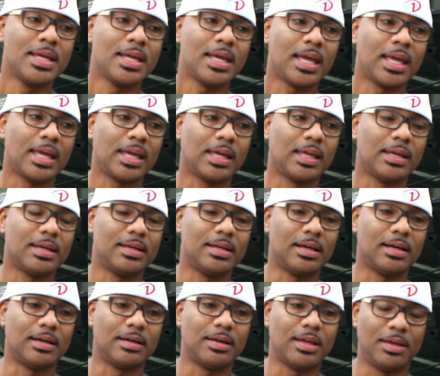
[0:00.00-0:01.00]
and
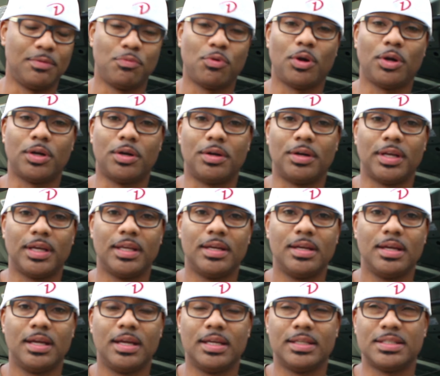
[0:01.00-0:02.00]
work on it.
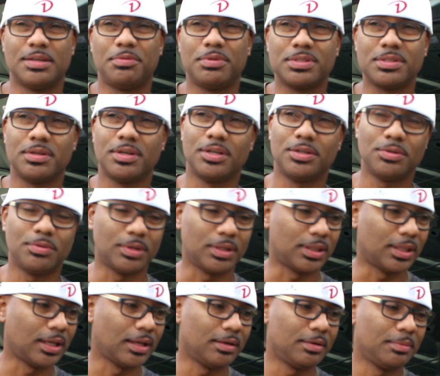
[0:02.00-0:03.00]
Because I was gonna do it
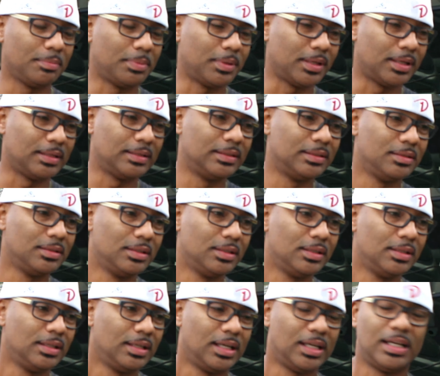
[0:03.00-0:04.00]
there, but
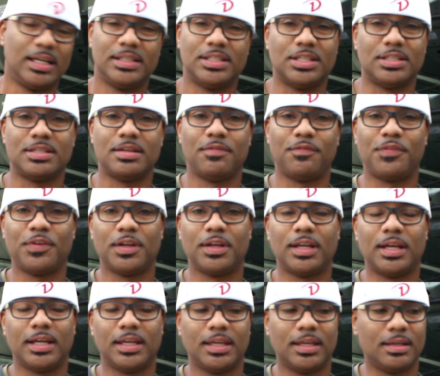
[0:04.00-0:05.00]
I just didn't feel
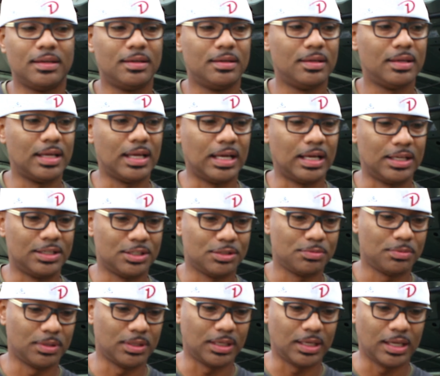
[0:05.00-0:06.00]
like it. I just
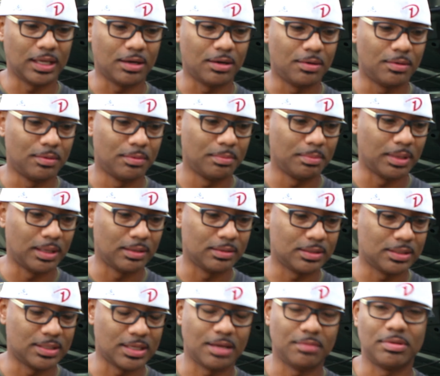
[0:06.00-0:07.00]
wanted to get home, and
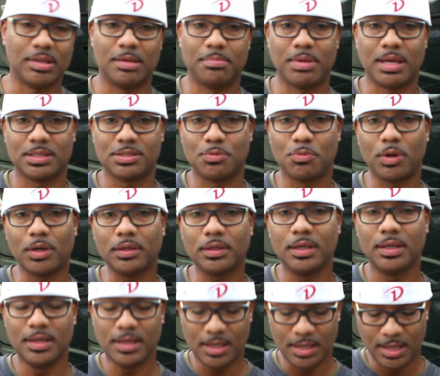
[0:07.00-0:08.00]
because I have to get back to work.
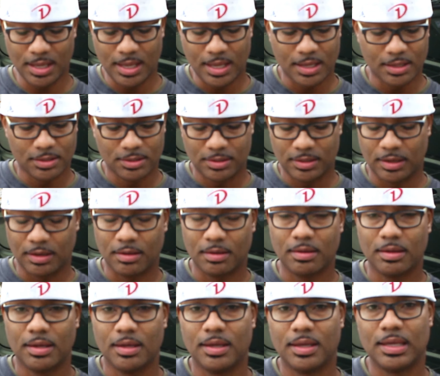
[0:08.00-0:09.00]

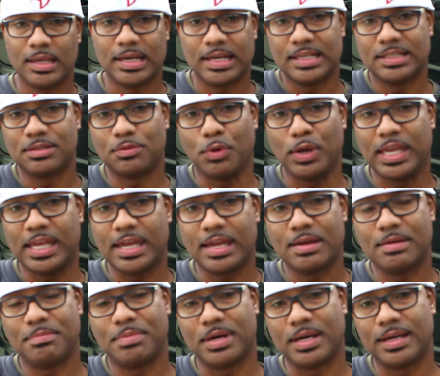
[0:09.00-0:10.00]
It is a
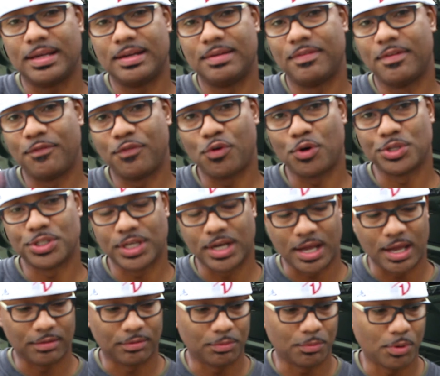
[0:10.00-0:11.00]
weekend, but unfortunately I
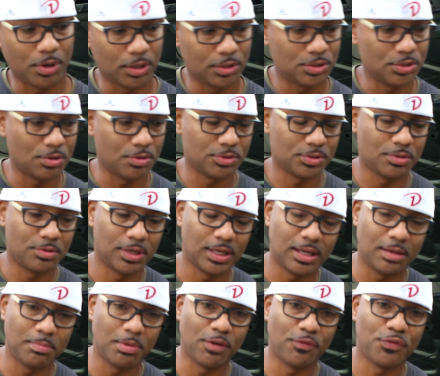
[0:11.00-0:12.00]
have to work, so it's only
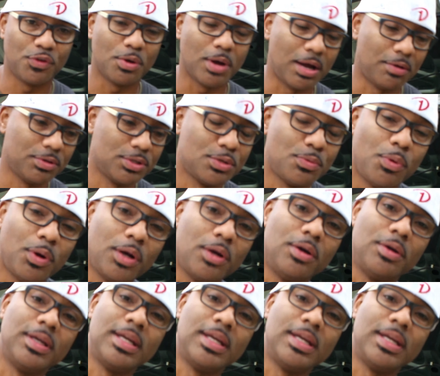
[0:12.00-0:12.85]
giving me a few hours to work on